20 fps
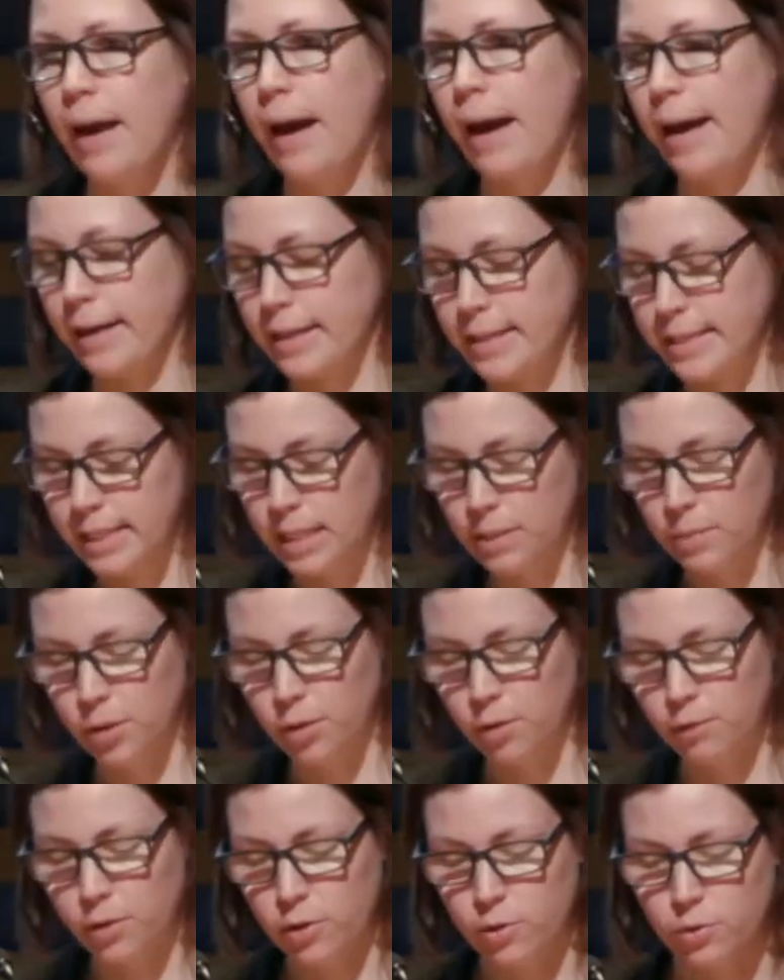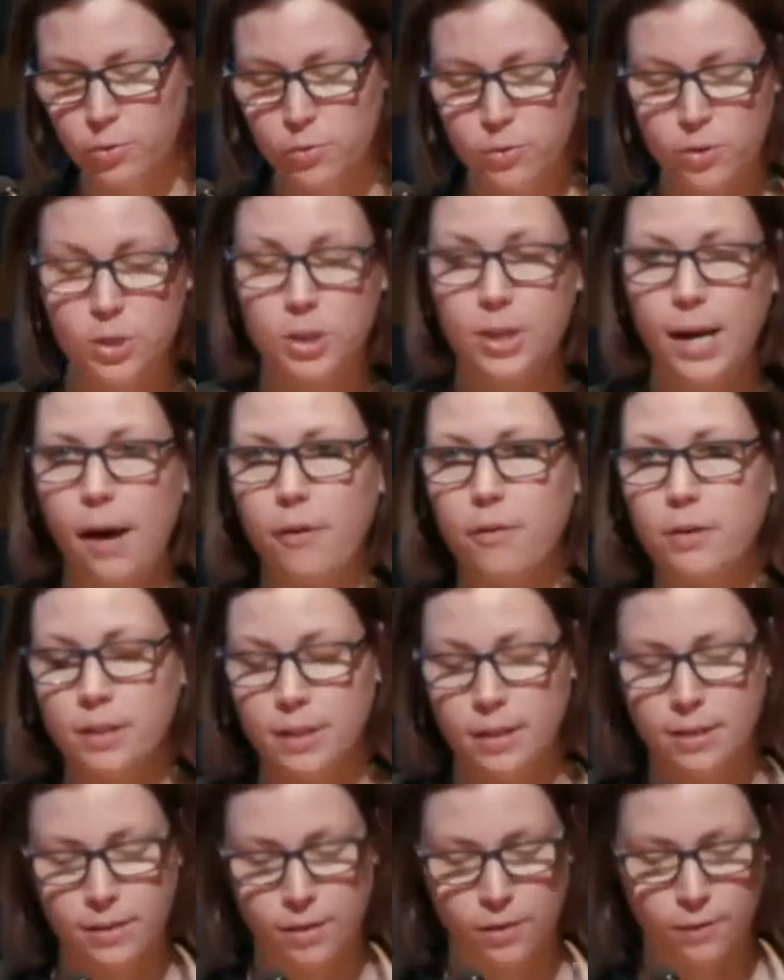academia, of course,
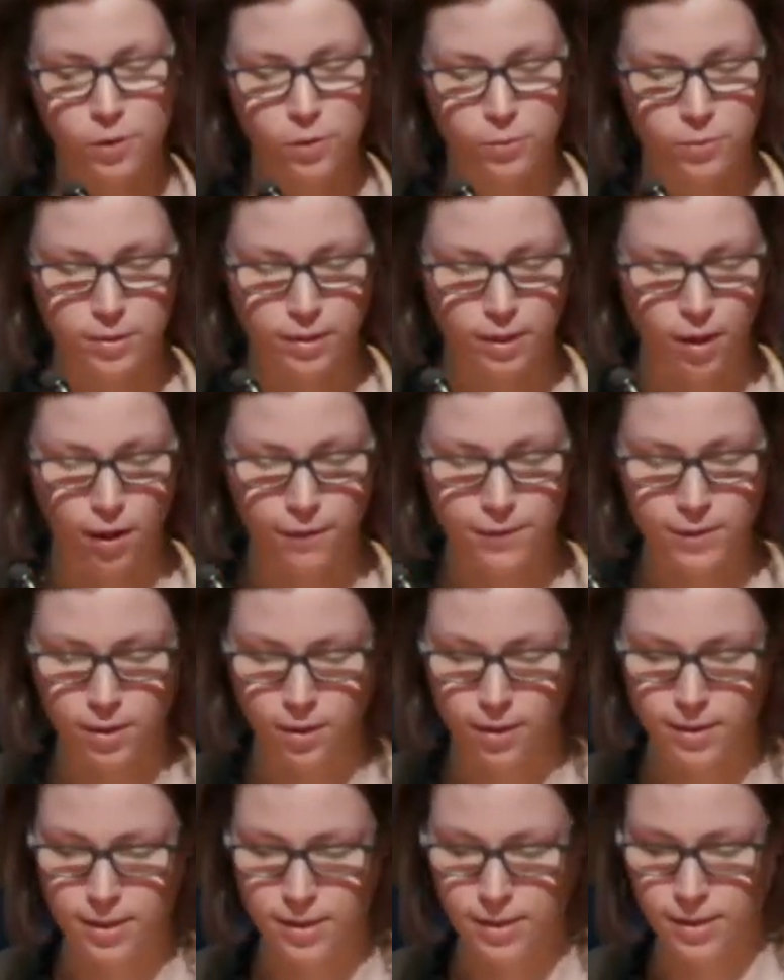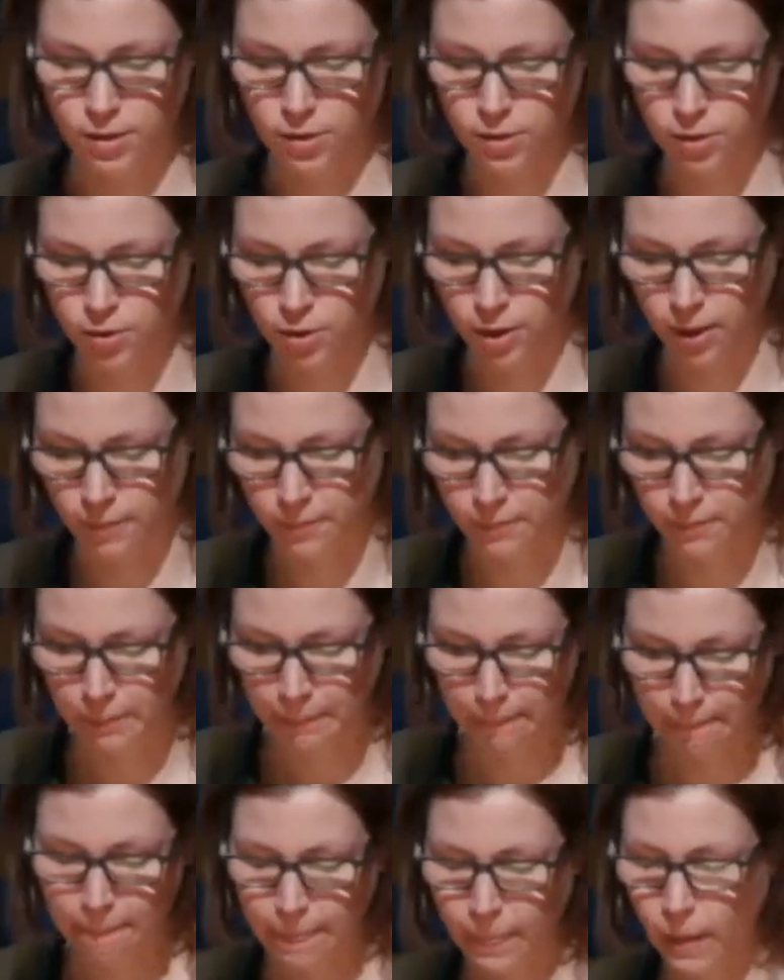charities, and of course the life sciences industry.
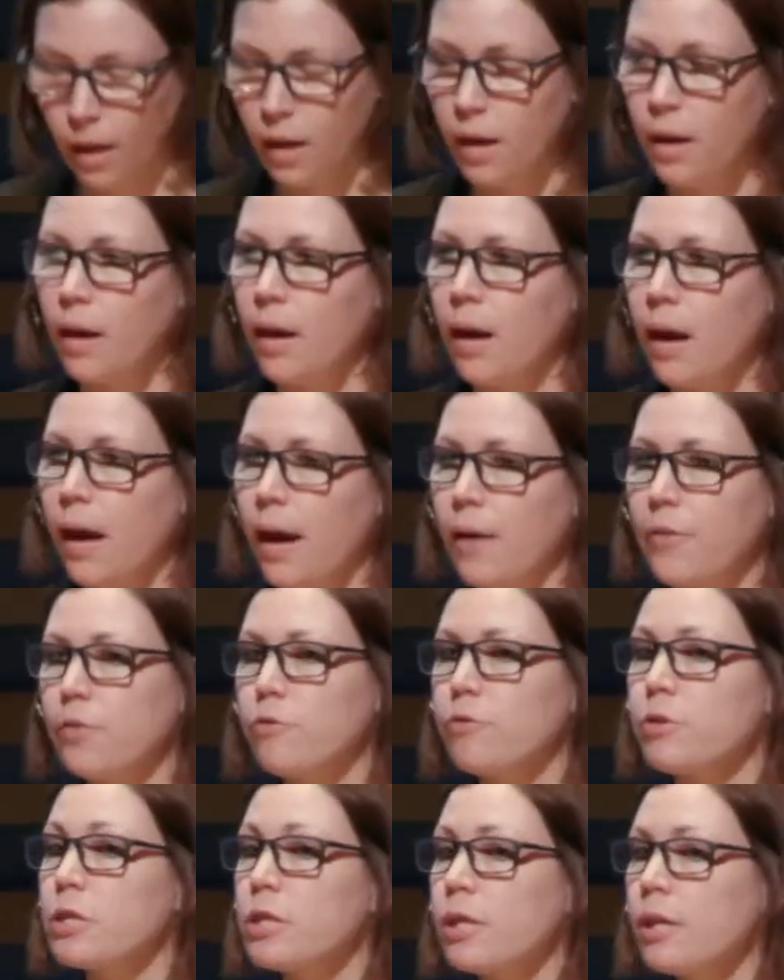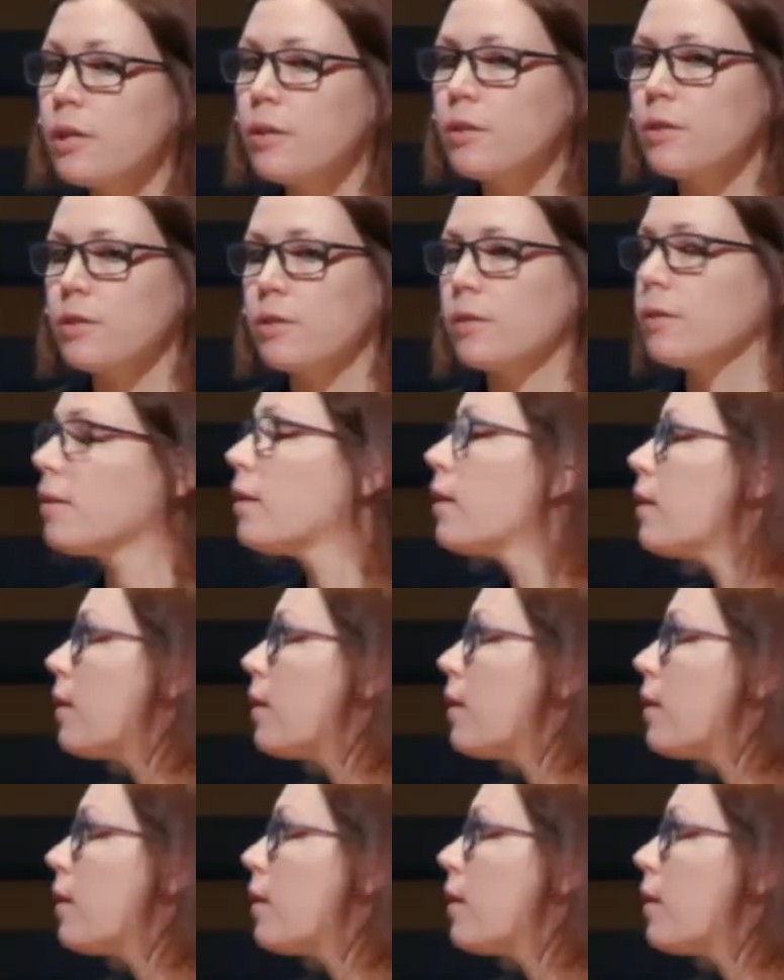And the research